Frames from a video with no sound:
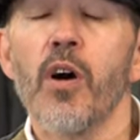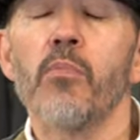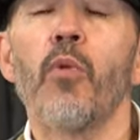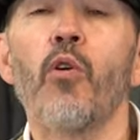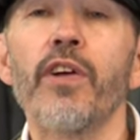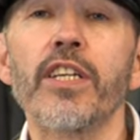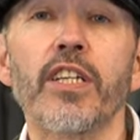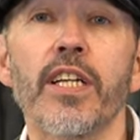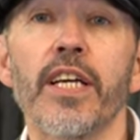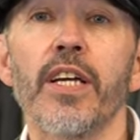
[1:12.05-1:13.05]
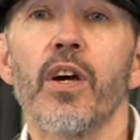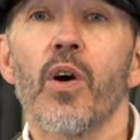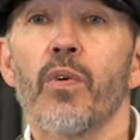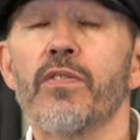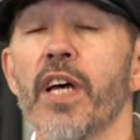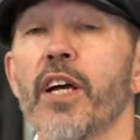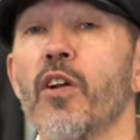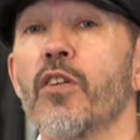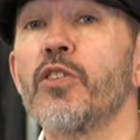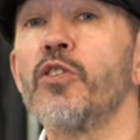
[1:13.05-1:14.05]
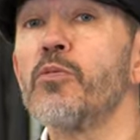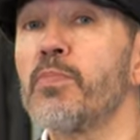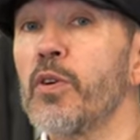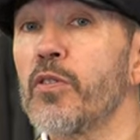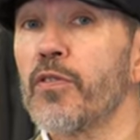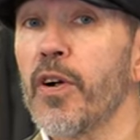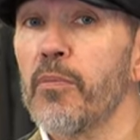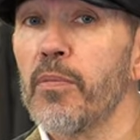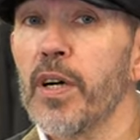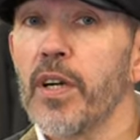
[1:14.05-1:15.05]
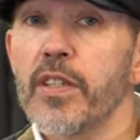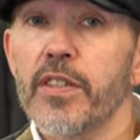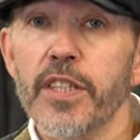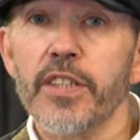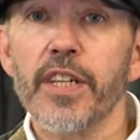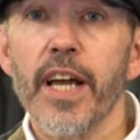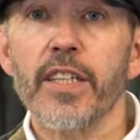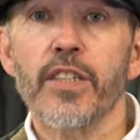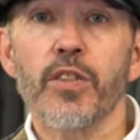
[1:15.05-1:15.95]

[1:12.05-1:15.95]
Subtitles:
More recently, we've taken on a new boot from TCX.